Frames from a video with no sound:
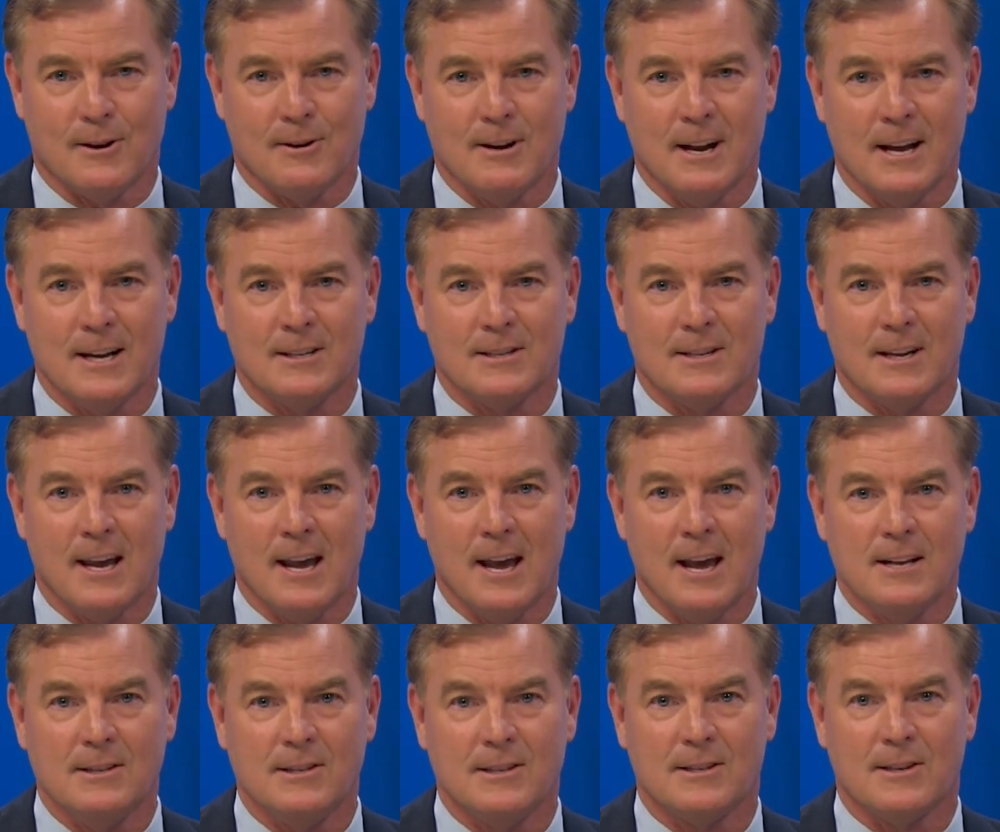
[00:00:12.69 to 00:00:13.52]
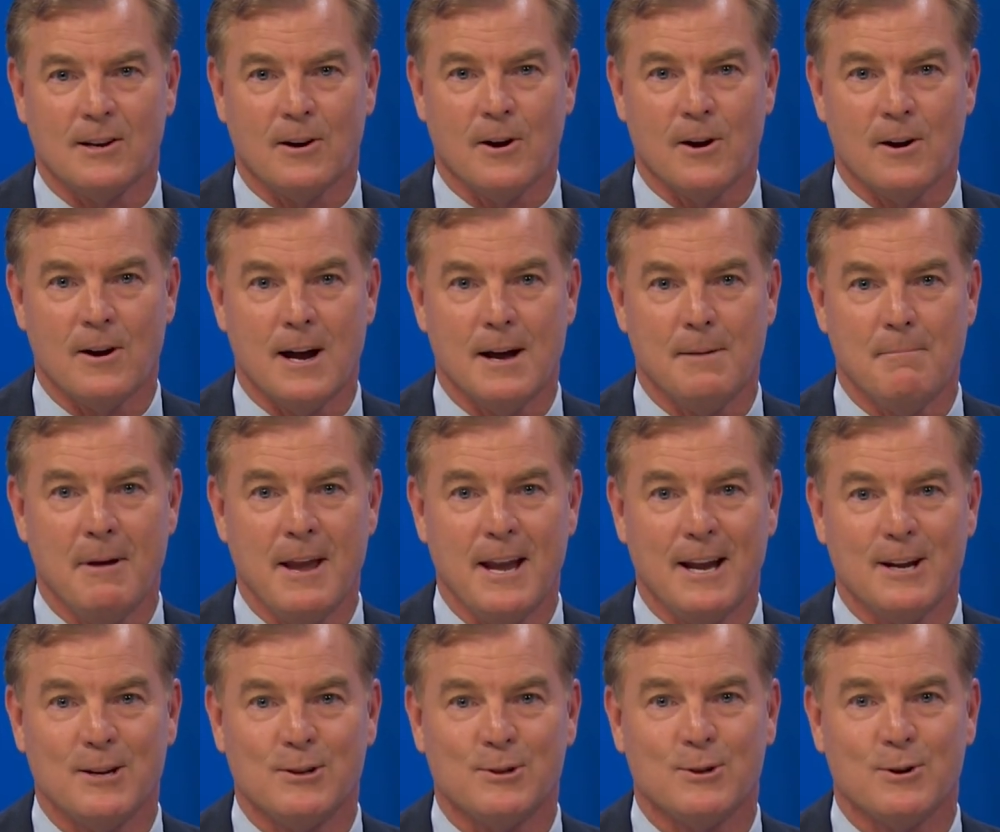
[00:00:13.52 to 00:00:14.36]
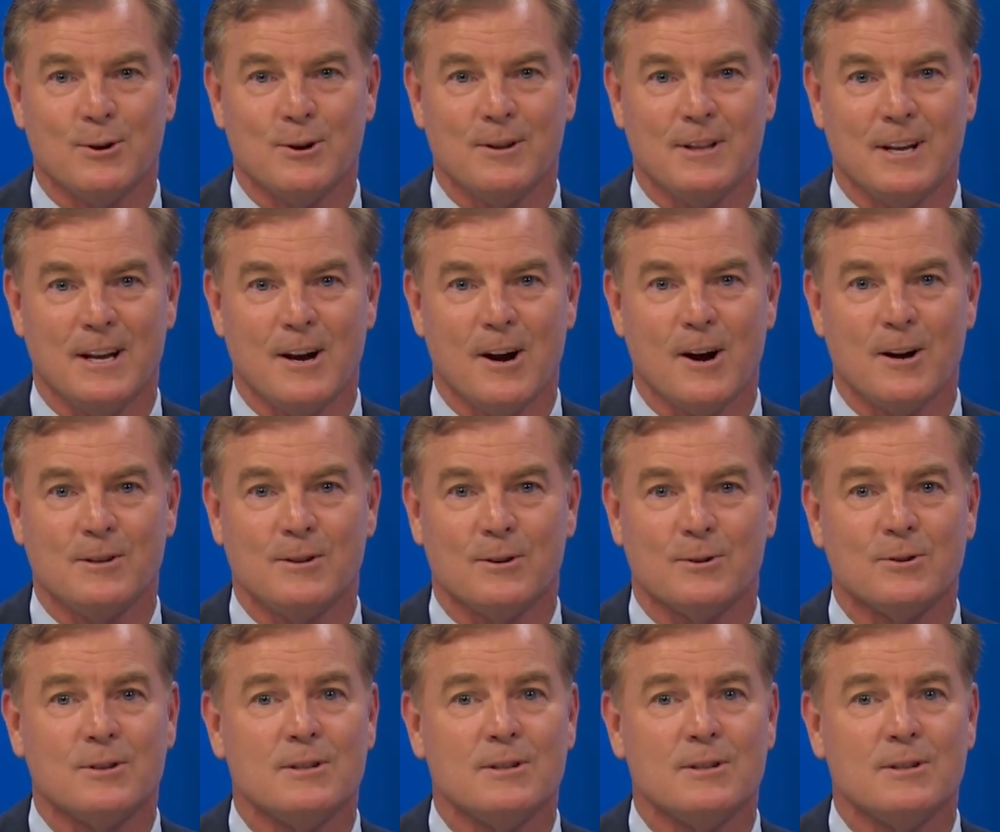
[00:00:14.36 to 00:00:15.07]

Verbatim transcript: Our next guests are uh, making sure the arts